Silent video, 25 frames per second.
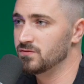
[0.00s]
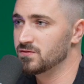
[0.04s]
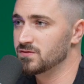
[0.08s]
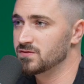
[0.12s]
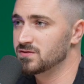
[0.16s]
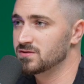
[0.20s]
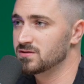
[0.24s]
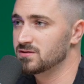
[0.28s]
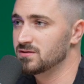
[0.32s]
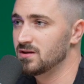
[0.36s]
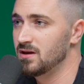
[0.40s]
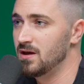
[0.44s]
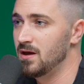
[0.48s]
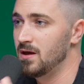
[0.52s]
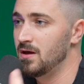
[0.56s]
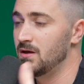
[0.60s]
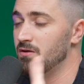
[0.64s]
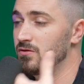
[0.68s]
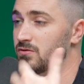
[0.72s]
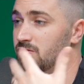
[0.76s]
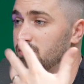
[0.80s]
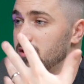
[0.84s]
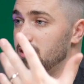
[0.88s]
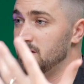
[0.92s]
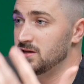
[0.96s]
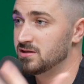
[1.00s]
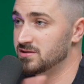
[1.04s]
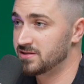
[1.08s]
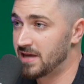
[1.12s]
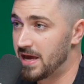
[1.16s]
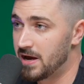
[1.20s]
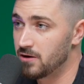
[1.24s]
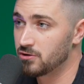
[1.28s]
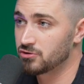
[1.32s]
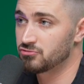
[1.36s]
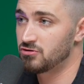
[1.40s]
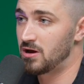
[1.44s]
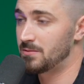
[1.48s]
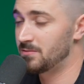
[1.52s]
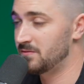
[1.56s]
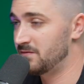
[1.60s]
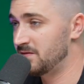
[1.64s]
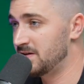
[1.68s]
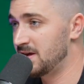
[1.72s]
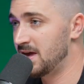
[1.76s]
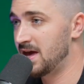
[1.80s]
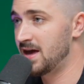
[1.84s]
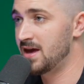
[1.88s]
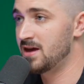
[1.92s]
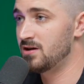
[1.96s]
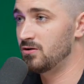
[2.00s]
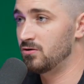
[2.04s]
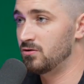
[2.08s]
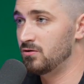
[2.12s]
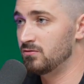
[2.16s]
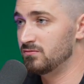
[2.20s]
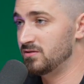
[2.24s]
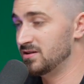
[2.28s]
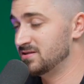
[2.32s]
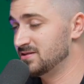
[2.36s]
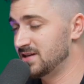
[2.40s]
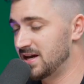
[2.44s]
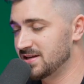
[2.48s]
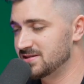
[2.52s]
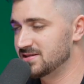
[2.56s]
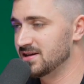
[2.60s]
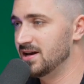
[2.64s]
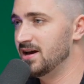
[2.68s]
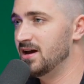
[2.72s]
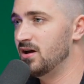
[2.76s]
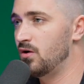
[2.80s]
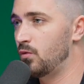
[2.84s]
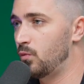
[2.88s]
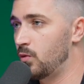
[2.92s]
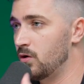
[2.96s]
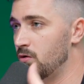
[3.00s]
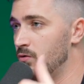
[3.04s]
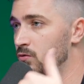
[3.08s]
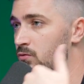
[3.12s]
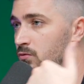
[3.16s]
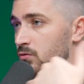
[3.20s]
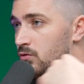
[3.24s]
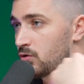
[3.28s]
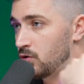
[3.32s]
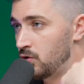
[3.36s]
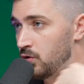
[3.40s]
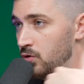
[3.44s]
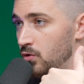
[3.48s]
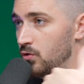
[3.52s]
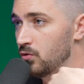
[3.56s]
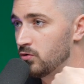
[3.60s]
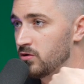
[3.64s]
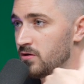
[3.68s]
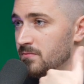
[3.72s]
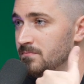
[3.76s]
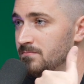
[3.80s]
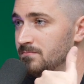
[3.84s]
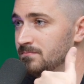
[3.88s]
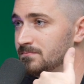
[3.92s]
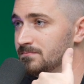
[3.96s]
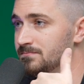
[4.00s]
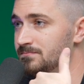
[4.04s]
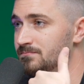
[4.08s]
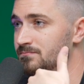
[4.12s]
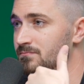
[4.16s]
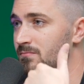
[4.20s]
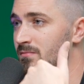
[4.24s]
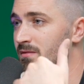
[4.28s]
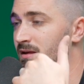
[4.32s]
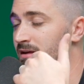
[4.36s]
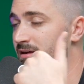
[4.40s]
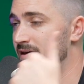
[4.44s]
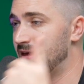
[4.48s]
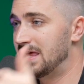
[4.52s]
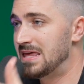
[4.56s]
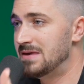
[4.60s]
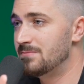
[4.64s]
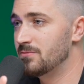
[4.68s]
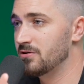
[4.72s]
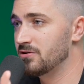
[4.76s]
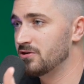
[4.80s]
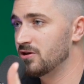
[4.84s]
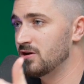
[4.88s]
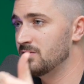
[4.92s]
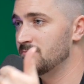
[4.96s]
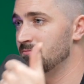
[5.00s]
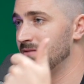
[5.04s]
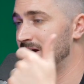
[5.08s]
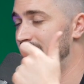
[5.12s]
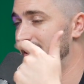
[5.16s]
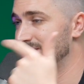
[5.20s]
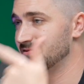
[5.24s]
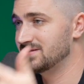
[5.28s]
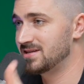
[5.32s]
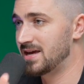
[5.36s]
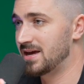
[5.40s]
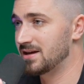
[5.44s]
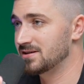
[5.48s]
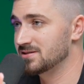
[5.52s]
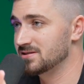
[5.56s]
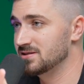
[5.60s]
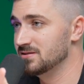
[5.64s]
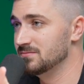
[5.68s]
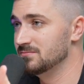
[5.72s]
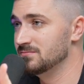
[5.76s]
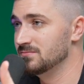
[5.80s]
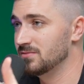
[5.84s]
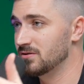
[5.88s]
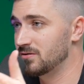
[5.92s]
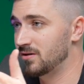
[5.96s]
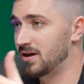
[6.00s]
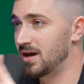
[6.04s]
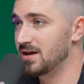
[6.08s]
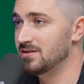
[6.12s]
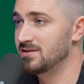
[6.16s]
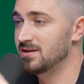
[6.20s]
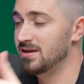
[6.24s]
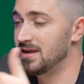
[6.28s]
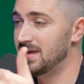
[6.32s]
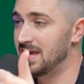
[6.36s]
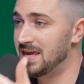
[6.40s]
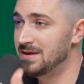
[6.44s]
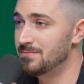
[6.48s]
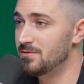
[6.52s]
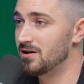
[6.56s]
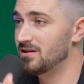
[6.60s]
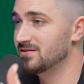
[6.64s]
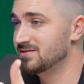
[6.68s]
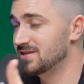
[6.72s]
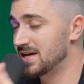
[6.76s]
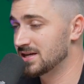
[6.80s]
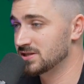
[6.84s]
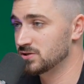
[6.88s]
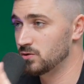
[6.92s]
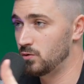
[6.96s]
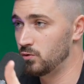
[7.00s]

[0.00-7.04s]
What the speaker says: months, the sales rep, the VA, or the setter will call them, email them, and text them. Okay, the email